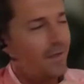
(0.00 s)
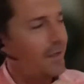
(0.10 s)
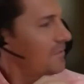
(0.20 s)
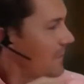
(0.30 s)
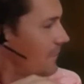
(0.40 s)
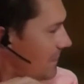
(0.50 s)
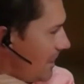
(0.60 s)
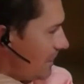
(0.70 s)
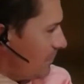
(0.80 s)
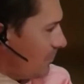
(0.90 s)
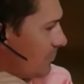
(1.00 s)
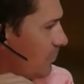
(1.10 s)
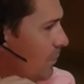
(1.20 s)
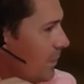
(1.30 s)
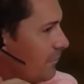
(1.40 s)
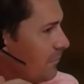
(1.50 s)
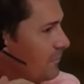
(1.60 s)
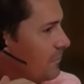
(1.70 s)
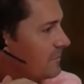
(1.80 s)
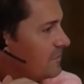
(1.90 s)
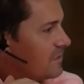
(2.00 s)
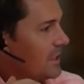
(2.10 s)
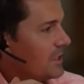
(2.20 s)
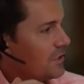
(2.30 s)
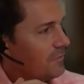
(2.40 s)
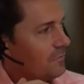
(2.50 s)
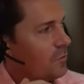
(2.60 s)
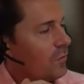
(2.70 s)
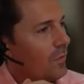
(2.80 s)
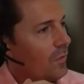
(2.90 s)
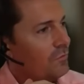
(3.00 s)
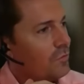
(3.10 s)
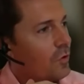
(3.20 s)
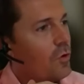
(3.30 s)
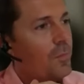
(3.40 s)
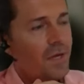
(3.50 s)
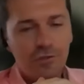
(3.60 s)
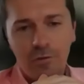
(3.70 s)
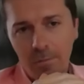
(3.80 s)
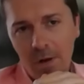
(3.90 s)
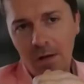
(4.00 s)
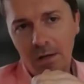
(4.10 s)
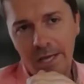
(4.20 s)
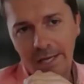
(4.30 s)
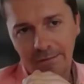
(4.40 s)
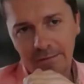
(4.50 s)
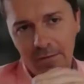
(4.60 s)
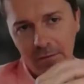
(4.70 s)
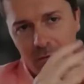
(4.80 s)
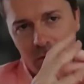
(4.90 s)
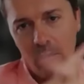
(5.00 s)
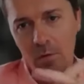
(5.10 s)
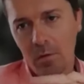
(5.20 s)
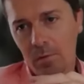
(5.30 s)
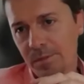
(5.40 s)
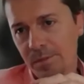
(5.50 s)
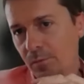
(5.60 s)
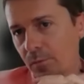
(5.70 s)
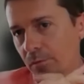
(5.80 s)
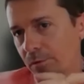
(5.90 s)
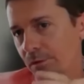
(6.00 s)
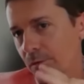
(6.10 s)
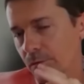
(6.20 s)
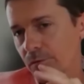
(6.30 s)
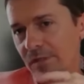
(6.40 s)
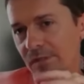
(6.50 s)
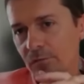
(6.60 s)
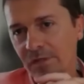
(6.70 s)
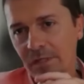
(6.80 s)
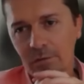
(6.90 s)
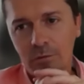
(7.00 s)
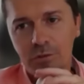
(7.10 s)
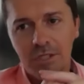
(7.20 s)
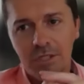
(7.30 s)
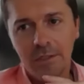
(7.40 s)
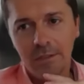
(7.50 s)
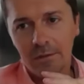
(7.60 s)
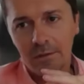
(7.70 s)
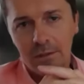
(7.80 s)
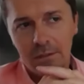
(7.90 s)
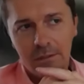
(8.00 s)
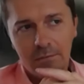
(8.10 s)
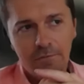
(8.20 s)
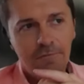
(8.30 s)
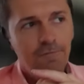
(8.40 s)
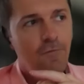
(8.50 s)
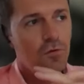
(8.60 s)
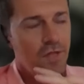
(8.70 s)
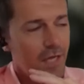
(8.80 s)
I think that that's also one of the hesitation of the commercial market, or people, you know, using those technology for their